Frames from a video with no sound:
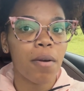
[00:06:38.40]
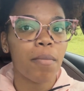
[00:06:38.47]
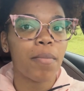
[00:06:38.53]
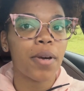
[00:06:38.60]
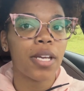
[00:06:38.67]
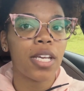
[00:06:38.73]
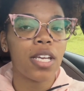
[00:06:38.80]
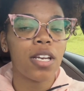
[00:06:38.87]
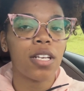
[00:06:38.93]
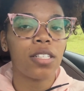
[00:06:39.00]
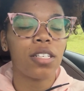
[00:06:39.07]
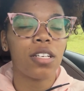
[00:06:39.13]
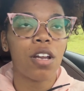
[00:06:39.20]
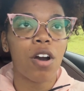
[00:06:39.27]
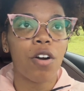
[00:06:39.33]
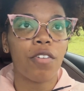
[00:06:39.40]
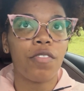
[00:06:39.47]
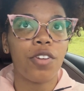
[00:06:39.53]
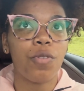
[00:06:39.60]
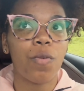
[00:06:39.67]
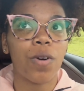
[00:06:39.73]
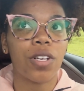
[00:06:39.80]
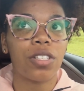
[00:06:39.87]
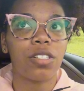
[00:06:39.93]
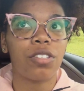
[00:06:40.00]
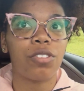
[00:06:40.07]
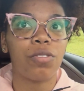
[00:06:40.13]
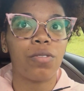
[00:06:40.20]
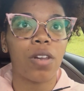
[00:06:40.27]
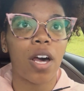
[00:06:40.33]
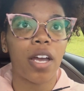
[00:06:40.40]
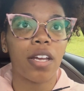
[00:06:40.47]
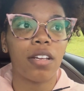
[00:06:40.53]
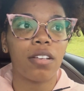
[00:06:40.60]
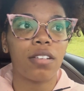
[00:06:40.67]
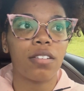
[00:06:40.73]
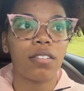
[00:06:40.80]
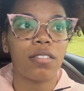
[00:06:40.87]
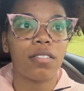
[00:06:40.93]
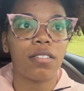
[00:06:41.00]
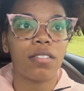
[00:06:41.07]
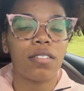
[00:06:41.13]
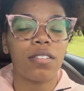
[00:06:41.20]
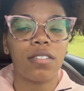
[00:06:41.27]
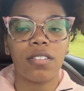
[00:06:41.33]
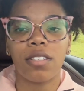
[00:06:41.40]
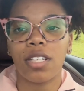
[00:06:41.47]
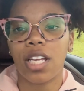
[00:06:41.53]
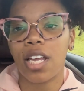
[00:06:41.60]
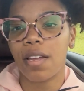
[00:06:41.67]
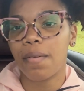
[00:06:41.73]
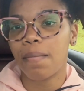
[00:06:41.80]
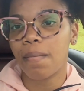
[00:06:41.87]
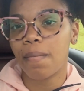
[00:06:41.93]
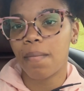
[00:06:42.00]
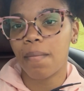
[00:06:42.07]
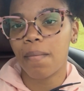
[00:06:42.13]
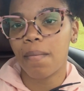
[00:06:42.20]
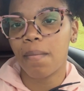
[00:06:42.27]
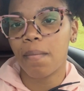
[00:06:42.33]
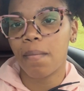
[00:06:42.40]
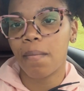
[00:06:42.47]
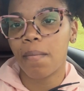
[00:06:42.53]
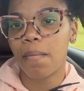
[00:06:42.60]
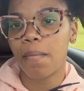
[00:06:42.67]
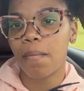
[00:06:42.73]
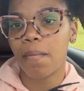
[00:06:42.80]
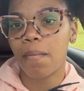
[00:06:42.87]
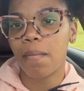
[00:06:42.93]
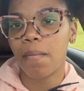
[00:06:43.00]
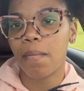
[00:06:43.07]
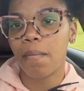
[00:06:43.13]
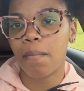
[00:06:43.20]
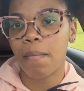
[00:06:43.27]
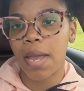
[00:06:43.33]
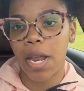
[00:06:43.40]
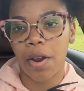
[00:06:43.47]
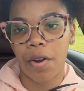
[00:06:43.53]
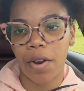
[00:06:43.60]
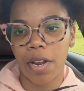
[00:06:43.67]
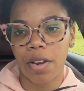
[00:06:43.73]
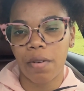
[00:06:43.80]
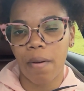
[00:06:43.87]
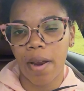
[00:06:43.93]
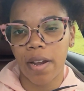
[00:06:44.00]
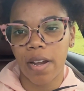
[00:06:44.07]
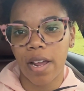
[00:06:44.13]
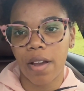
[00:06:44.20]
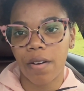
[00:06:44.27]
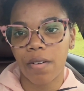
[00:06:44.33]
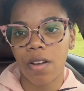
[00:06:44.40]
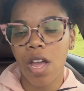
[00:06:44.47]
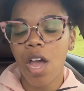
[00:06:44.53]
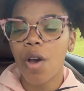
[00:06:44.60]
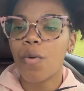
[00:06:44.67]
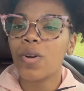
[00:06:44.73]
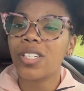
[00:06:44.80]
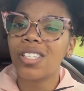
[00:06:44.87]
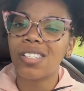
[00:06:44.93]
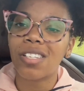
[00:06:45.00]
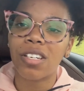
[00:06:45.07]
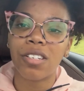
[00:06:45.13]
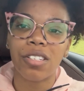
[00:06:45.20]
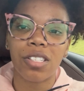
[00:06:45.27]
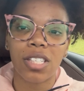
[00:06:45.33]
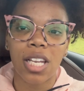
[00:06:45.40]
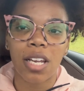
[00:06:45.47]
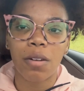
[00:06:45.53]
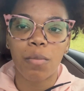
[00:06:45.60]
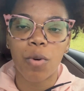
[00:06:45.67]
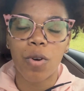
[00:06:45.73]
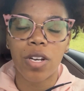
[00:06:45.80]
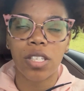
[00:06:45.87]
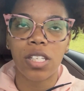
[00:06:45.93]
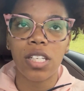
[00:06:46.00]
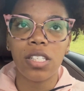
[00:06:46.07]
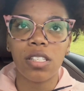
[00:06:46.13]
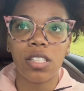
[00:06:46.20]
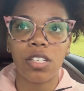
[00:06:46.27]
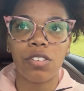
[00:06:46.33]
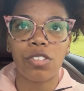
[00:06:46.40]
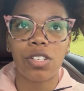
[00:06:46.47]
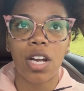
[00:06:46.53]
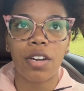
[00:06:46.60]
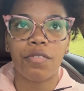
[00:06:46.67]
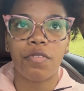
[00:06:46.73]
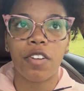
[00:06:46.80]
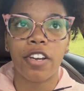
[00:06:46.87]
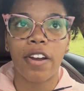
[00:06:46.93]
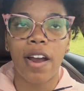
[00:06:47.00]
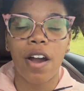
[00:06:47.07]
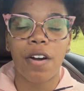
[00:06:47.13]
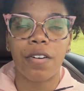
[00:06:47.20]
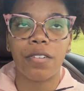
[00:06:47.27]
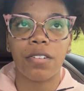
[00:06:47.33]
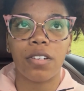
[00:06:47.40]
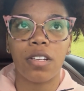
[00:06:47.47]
but he doesn't know if he wants to, like, get married right now, which is understandable because he's still trying to figure out